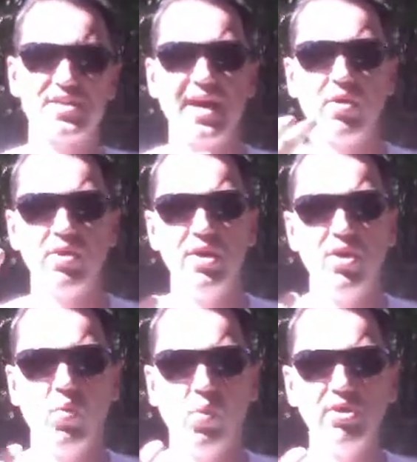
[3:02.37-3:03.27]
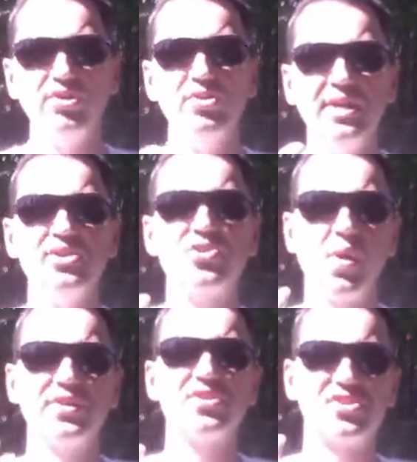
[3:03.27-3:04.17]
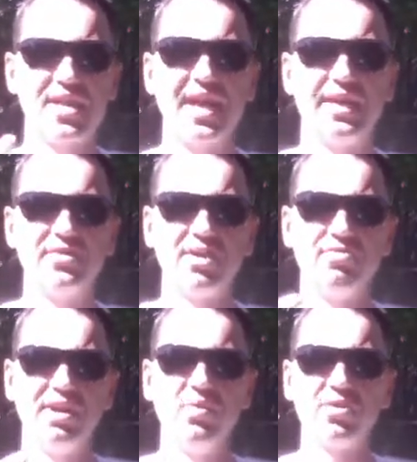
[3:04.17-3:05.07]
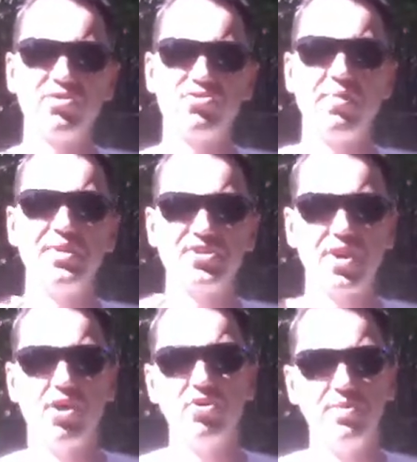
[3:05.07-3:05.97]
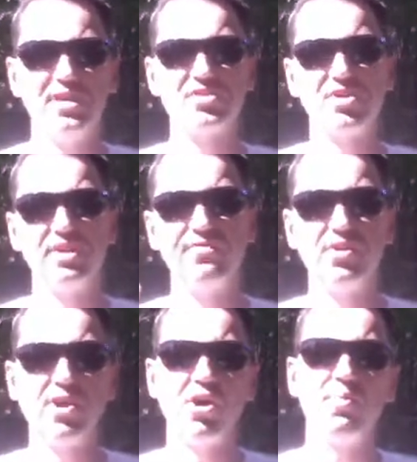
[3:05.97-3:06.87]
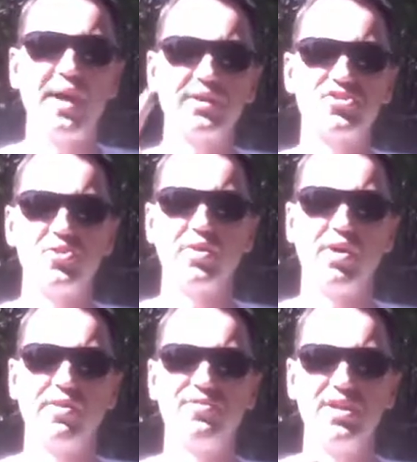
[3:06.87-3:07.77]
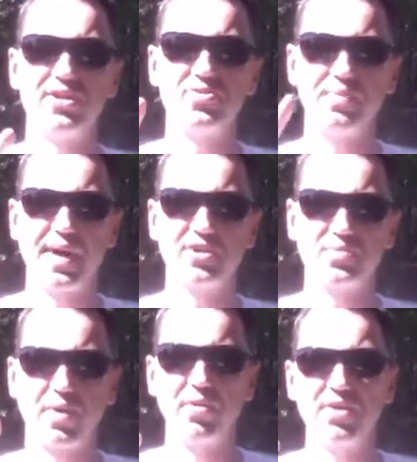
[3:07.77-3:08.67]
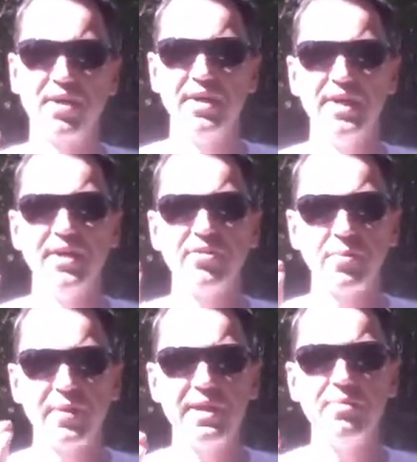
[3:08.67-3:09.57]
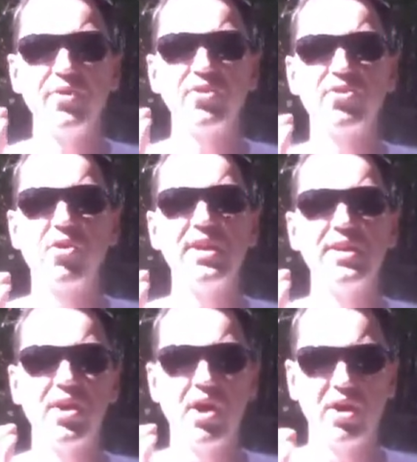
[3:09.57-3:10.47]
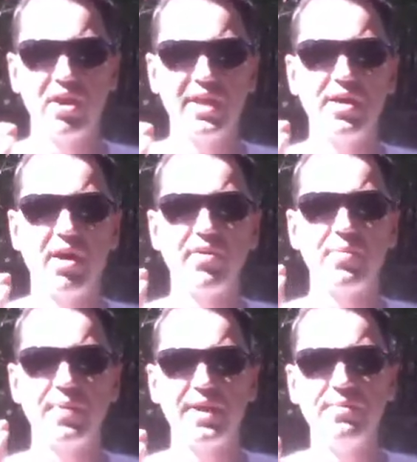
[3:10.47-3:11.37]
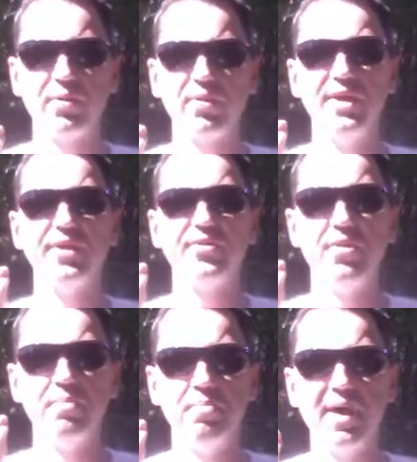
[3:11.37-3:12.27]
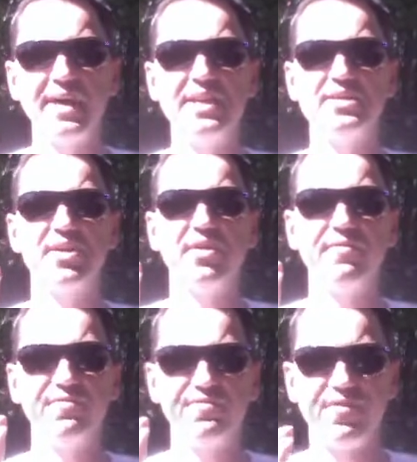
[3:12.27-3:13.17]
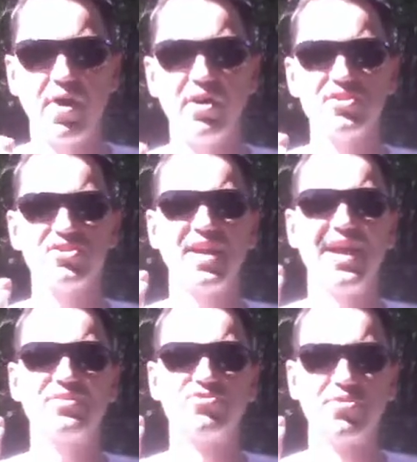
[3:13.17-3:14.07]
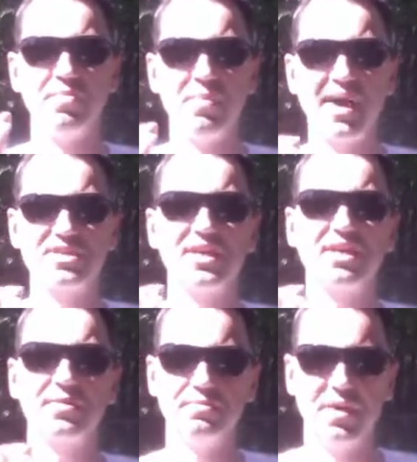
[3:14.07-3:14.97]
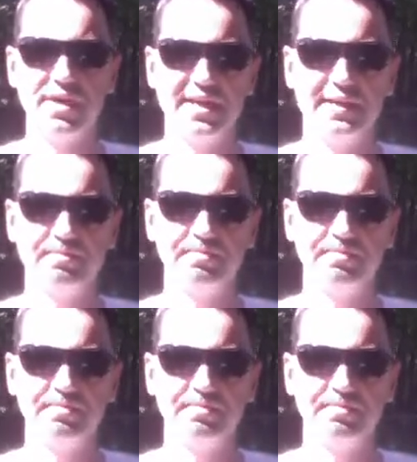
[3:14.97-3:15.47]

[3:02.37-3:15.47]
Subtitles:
Now, what you need to understand, and I really want to drum this home, is that if you go back 2.5 years with Banners Broker, the people that got in early are the people that made fast and dramatic money.